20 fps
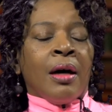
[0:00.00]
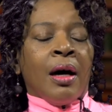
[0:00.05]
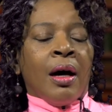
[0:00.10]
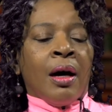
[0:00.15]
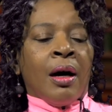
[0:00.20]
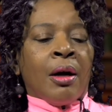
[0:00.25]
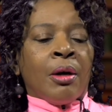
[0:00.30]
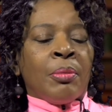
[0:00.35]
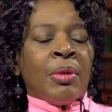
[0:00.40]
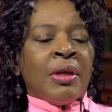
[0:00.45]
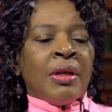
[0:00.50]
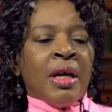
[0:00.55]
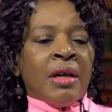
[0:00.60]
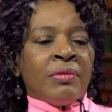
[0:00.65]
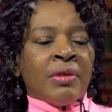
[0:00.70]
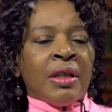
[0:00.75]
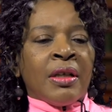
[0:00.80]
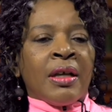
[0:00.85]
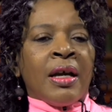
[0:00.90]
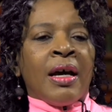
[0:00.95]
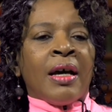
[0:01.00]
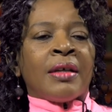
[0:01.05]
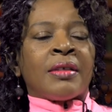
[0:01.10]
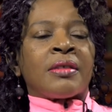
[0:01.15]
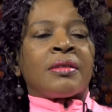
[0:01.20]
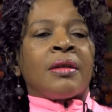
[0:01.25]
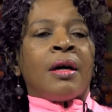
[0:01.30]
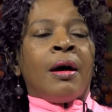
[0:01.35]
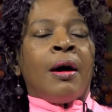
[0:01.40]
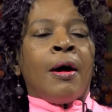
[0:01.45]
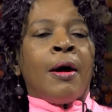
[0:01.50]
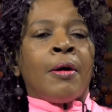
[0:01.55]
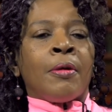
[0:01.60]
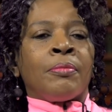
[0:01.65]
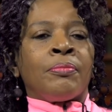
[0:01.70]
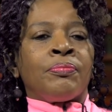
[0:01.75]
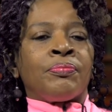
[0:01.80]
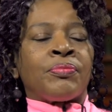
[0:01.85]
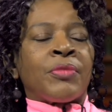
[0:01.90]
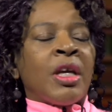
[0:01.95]
Uh, but nevertheless,
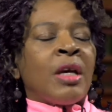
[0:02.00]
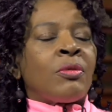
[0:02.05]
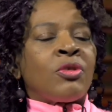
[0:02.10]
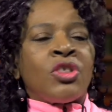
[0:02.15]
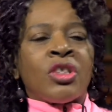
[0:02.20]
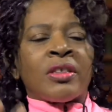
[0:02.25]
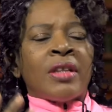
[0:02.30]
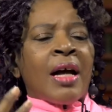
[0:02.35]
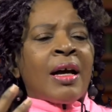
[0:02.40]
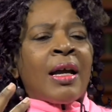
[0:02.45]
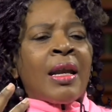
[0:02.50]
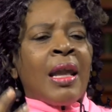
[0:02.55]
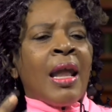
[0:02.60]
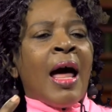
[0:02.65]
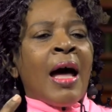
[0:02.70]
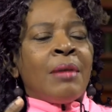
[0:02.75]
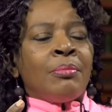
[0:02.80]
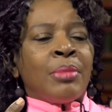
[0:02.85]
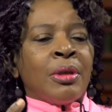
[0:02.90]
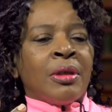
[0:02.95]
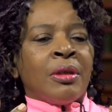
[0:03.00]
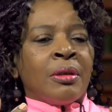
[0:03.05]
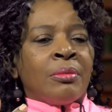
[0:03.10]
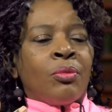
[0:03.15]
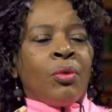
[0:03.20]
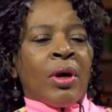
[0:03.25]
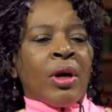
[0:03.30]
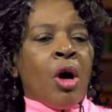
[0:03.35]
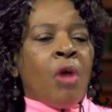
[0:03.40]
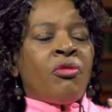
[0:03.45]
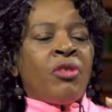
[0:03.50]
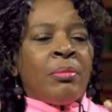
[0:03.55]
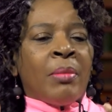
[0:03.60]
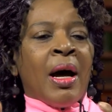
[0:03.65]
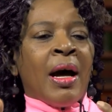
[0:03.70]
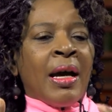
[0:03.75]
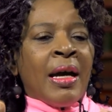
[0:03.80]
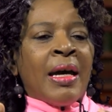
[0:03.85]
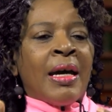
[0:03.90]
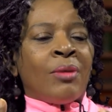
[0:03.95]
um, it was like a light bulb went off in
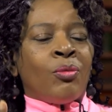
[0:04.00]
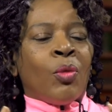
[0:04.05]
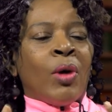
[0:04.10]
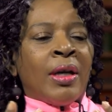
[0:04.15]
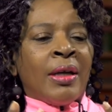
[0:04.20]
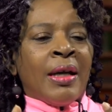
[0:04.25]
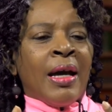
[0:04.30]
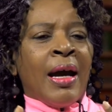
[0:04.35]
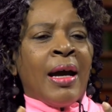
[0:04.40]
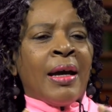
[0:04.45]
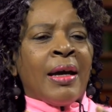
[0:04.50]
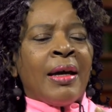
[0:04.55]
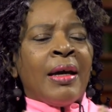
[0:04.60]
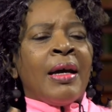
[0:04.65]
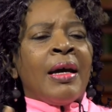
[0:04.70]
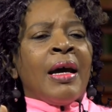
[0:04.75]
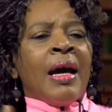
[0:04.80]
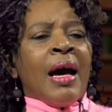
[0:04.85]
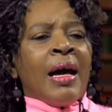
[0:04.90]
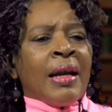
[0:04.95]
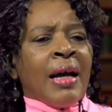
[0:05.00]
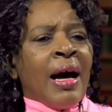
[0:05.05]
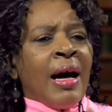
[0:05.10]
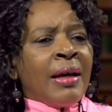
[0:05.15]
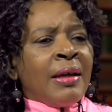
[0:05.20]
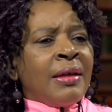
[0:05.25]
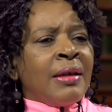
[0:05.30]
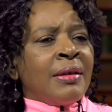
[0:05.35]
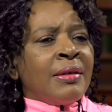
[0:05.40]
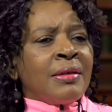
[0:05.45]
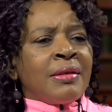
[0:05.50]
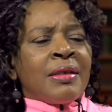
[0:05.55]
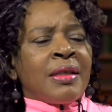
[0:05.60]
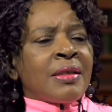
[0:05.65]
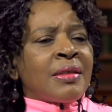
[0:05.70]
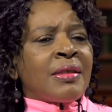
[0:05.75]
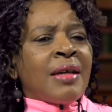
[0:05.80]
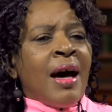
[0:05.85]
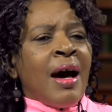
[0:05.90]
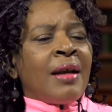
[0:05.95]
my head one day. And I de
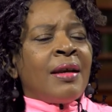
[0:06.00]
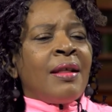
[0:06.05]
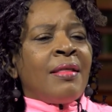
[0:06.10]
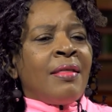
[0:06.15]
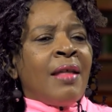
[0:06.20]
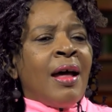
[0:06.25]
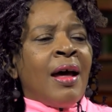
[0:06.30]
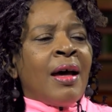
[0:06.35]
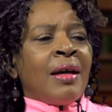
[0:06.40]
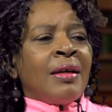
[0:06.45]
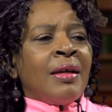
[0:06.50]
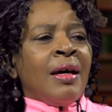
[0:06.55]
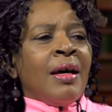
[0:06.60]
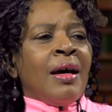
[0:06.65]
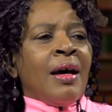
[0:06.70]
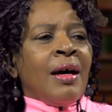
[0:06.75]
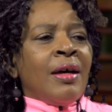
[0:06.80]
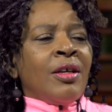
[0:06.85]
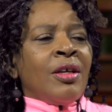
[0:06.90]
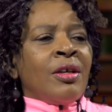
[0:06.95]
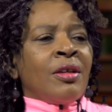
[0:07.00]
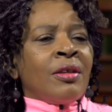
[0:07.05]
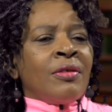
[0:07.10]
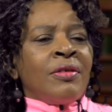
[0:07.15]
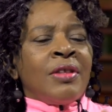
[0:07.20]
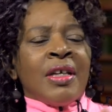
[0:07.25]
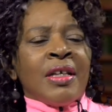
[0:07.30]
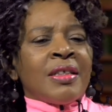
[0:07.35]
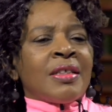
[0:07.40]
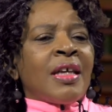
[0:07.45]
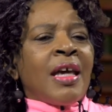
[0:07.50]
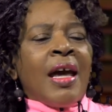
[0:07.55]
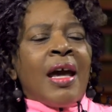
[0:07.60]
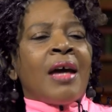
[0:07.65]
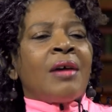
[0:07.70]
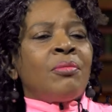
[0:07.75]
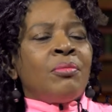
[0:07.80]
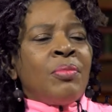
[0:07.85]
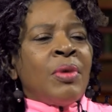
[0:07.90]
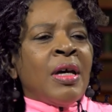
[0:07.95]
decided that, you know, this
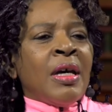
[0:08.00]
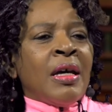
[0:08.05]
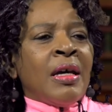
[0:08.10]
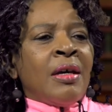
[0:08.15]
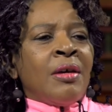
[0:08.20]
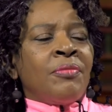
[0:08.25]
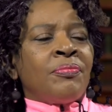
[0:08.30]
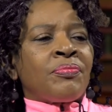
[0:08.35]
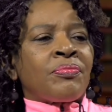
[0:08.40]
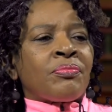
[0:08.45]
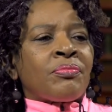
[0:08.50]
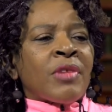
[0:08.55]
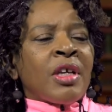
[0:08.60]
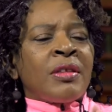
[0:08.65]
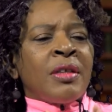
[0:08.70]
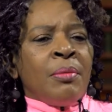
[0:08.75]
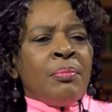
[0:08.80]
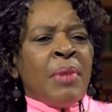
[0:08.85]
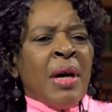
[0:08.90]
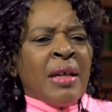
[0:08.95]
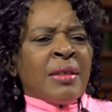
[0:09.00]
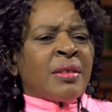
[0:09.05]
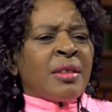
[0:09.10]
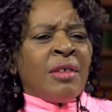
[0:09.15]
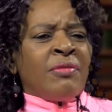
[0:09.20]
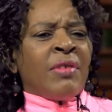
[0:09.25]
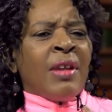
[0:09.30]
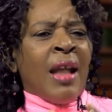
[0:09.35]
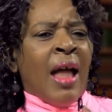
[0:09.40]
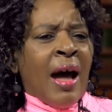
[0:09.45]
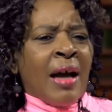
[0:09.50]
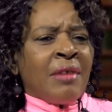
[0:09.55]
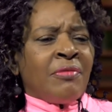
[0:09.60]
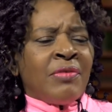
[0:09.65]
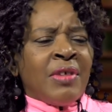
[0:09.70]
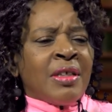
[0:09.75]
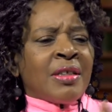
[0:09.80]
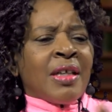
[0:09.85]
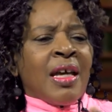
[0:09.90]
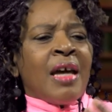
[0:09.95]
can't be the best of life.
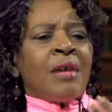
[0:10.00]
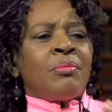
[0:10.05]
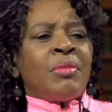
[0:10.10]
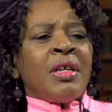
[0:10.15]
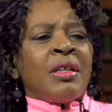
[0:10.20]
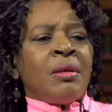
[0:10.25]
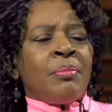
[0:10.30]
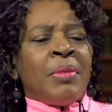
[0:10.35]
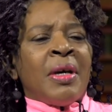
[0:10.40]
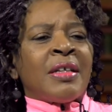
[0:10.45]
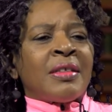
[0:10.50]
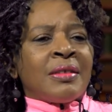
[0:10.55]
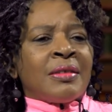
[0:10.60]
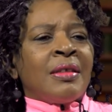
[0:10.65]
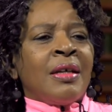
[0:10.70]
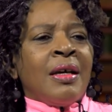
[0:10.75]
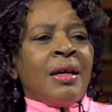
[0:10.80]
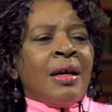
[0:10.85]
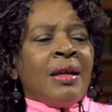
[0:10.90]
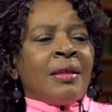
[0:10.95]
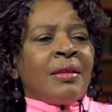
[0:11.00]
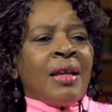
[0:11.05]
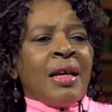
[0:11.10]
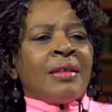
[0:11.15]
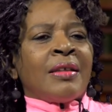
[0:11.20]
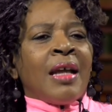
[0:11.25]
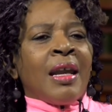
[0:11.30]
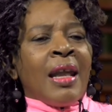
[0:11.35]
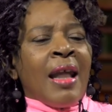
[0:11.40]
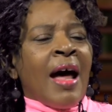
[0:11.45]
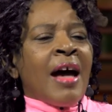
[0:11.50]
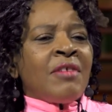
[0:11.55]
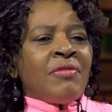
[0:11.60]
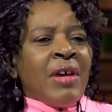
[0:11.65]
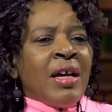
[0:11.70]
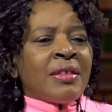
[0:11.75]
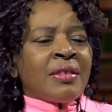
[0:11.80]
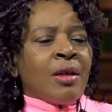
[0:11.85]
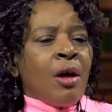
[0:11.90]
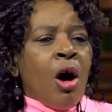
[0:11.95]
This can't be the best thing that life
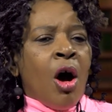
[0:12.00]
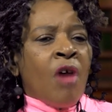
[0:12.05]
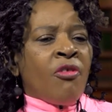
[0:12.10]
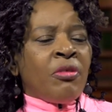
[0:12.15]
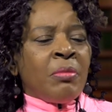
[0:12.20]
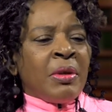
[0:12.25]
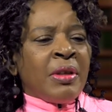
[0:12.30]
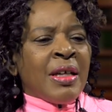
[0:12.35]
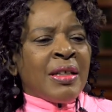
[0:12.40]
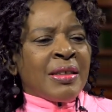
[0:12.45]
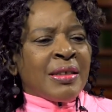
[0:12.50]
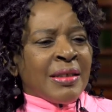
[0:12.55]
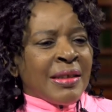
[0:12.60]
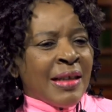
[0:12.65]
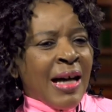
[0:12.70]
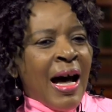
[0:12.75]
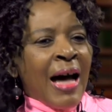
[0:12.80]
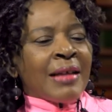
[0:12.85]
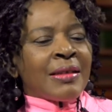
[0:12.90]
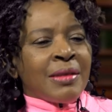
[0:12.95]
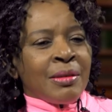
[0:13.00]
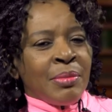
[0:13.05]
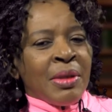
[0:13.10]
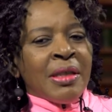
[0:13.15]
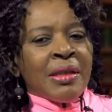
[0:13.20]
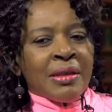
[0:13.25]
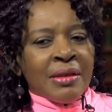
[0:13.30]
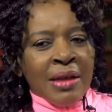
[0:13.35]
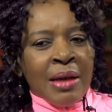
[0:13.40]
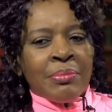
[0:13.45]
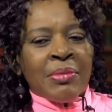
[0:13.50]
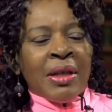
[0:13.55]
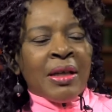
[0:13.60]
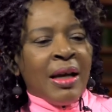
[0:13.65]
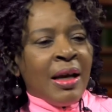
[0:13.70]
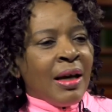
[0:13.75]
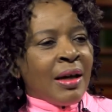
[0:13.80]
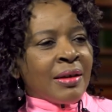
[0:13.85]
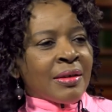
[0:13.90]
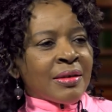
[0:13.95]
has to offer me. There's got to be something
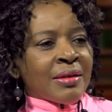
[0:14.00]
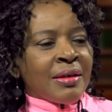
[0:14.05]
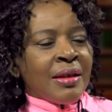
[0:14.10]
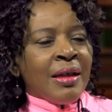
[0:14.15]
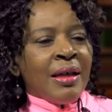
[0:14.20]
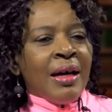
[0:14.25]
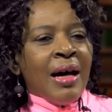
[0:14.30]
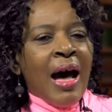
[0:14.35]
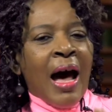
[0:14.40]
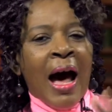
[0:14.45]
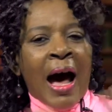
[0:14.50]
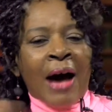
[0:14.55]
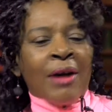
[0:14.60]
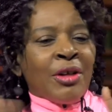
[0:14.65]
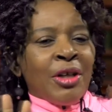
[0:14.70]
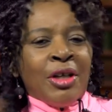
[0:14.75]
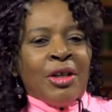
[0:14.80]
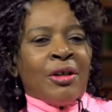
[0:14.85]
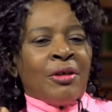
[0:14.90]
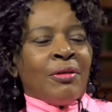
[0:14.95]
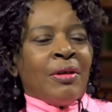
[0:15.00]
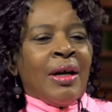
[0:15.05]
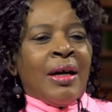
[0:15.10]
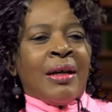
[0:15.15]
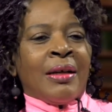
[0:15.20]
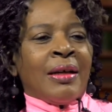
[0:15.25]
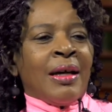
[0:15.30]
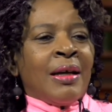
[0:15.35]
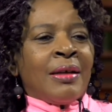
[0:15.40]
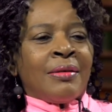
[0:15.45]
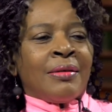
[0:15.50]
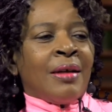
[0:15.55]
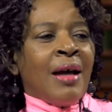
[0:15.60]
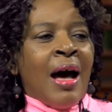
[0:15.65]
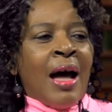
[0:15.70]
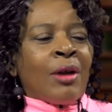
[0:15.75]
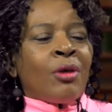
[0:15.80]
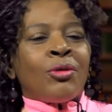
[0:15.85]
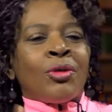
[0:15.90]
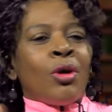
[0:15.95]
else out here. And, and
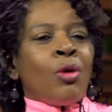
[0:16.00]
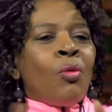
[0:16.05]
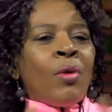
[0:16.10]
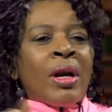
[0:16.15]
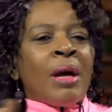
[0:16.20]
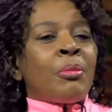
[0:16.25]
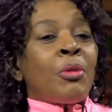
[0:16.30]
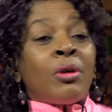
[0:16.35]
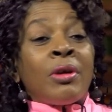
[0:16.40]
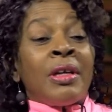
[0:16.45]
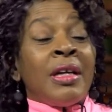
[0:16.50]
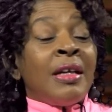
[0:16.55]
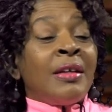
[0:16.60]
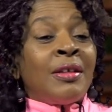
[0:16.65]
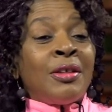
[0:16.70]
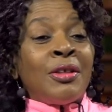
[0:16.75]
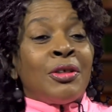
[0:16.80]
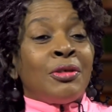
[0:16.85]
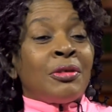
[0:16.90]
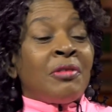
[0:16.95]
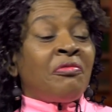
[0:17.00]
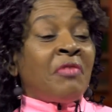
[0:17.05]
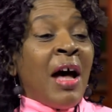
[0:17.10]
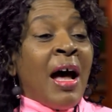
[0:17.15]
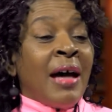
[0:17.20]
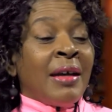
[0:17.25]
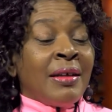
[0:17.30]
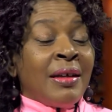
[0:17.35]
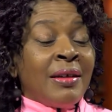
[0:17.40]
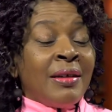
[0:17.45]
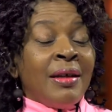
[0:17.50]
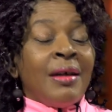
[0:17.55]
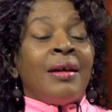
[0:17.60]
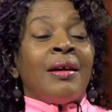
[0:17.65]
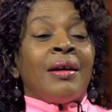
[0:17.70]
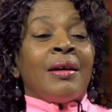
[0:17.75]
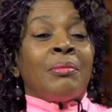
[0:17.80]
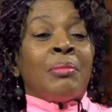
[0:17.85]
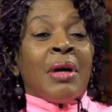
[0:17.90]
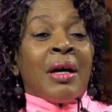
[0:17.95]
I don't know what I'm going to need to do to find it,
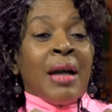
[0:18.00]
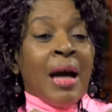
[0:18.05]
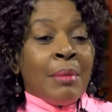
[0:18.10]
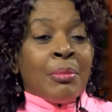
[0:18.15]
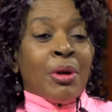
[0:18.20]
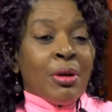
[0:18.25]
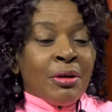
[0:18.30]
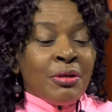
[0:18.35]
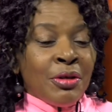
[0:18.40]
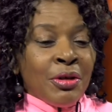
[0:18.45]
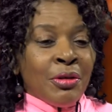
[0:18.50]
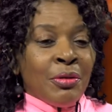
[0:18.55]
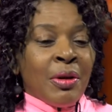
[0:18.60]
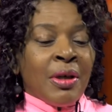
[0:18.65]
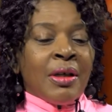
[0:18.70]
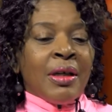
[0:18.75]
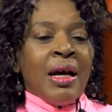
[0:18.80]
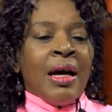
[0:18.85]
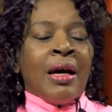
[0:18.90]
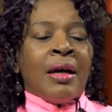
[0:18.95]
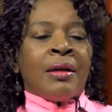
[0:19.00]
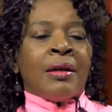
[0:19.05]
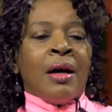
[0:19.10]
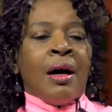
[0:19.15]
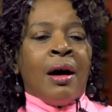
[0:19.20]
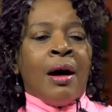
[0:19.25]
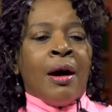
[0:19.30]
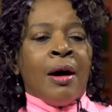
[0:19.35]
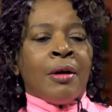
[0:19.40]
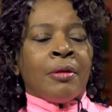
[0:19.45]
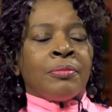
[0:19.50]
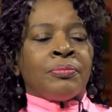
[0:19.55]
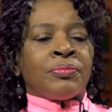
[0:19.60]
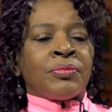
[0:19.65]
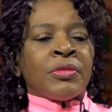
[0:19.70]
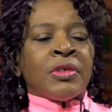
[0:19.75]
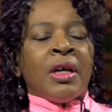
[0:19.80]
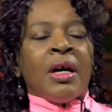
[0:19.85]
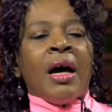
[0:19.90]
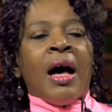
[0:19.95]
but I'm going to do it. And um,
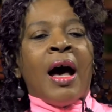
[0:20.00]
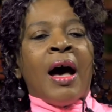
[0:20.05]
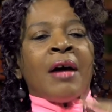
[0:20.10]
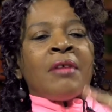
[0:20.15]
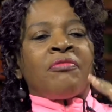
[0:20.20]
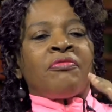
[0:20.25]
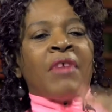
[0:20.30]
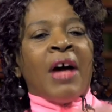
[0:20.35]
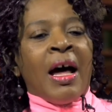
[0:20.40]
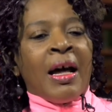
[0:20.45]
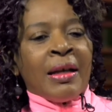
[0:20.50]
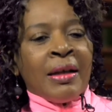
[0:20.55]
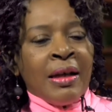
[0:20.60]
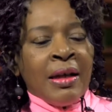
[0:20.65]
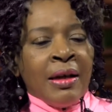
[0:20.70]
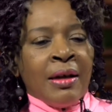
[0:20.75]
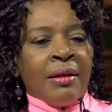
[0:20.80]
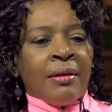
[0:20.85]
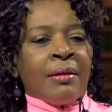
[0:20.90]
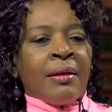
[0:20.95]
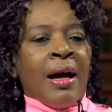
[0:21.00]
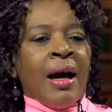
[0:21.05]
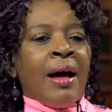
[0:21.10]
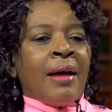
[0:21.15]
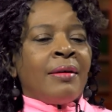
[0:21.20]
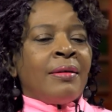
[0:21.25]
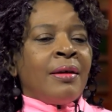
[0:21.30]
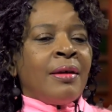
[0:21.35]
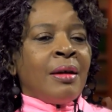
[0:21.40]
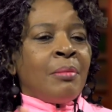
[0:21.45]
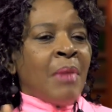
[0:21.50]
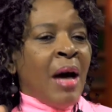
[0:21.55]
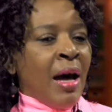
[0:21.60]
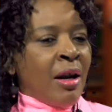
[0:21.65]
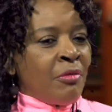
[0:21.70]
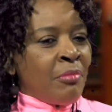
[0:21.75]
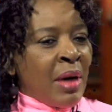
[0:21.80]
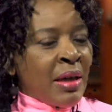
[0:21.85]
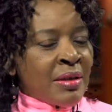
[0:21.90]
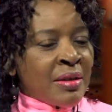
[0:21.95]
I finally got him out
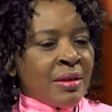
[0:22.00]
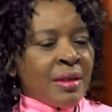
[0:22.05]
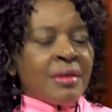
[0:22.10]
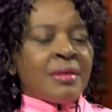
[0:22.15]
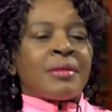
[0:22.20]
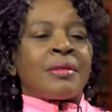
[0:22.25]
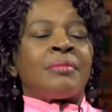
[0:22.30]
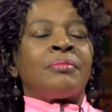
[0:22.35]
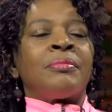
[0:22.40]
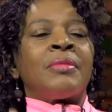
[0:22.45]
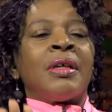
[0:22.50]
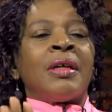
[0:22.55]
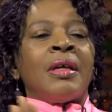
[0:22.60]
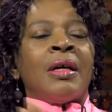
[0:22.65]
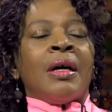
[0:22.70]
of my system.